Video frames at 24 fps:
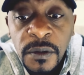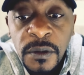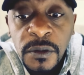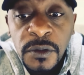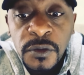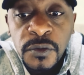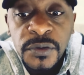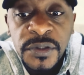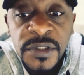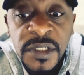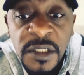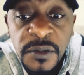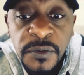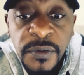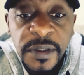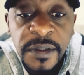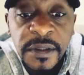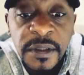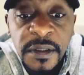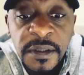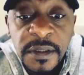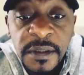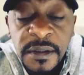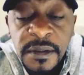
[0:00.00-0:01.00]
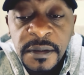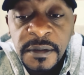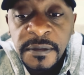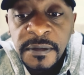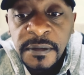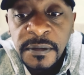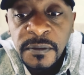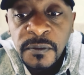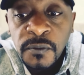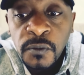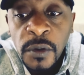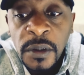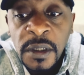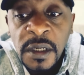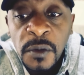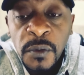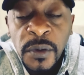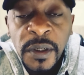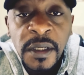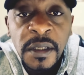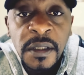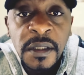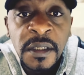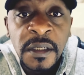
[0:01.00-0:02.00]
to secretly walk
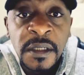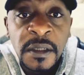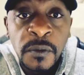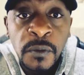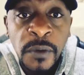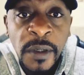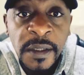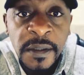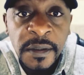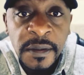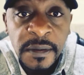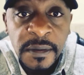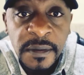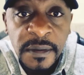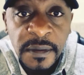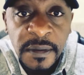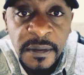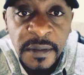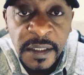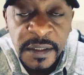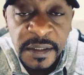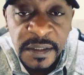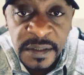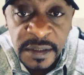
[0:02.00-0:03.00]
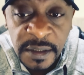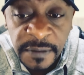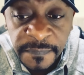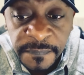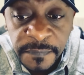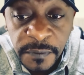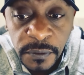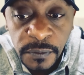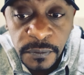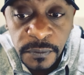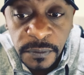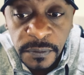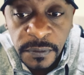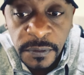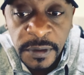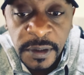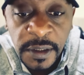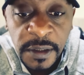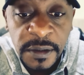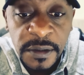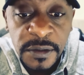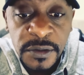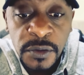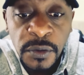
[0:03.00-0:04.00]
away in a way that is safe for you,
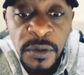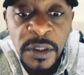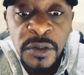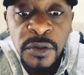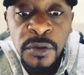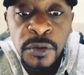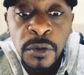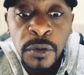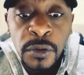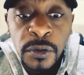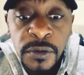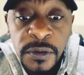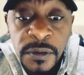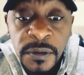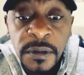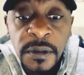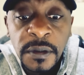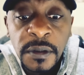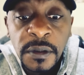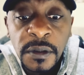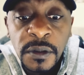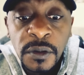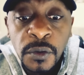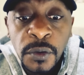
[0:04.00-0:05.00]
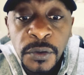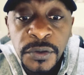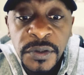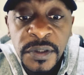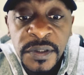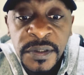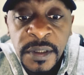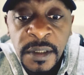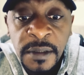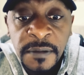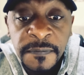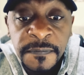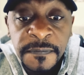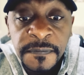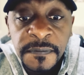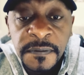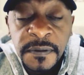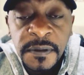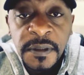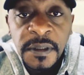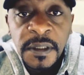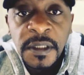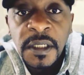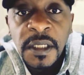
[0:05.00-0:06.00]
okay? So that you don't cause yourself
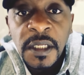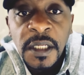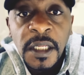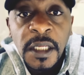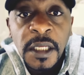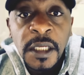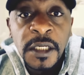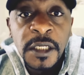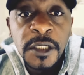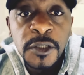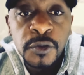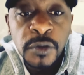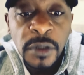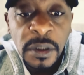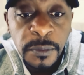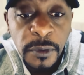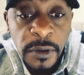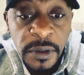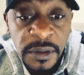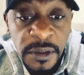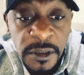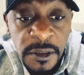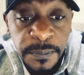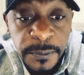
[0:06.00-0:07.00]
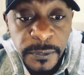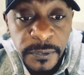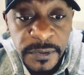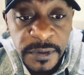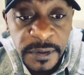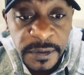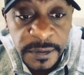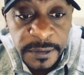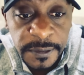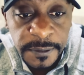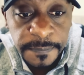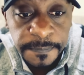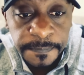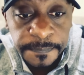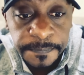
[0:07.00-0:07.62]
any trouble in this process.